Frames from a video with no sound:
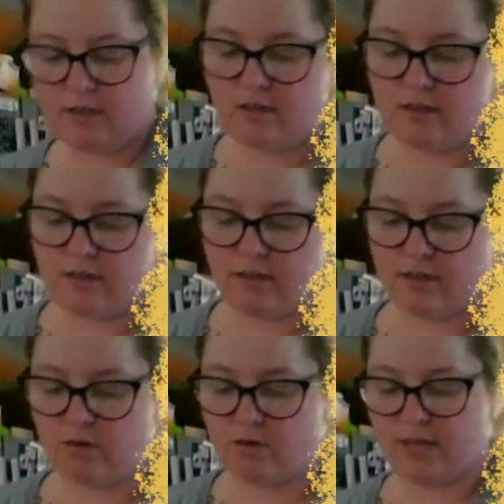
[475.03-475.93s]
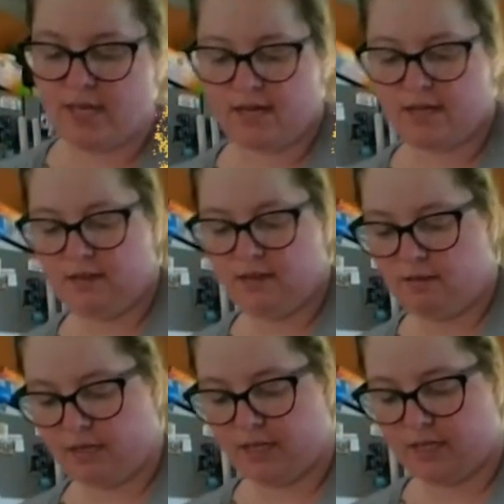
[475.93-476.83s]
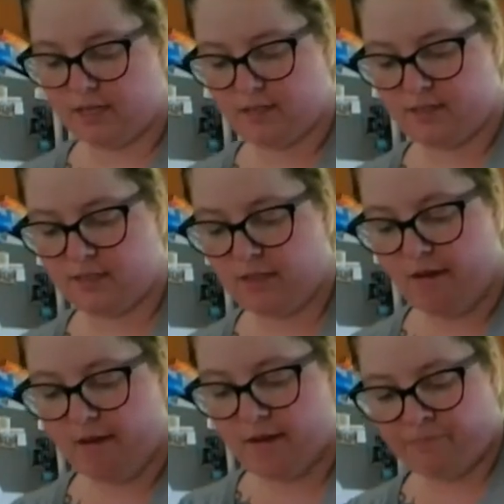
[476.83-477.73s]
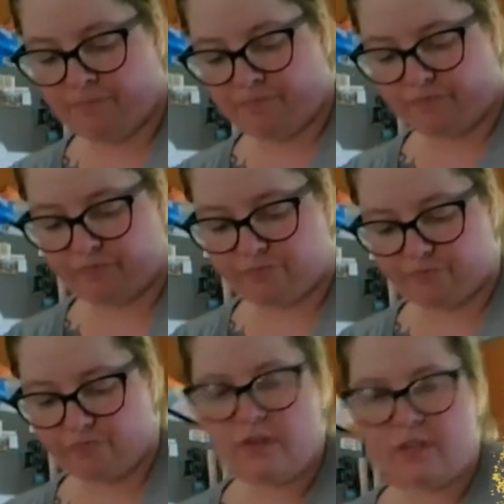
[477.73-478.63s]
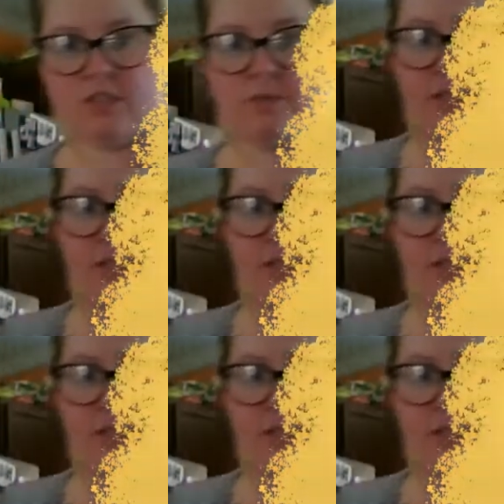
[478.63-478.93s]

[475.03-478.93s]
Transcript: You can, because this recipe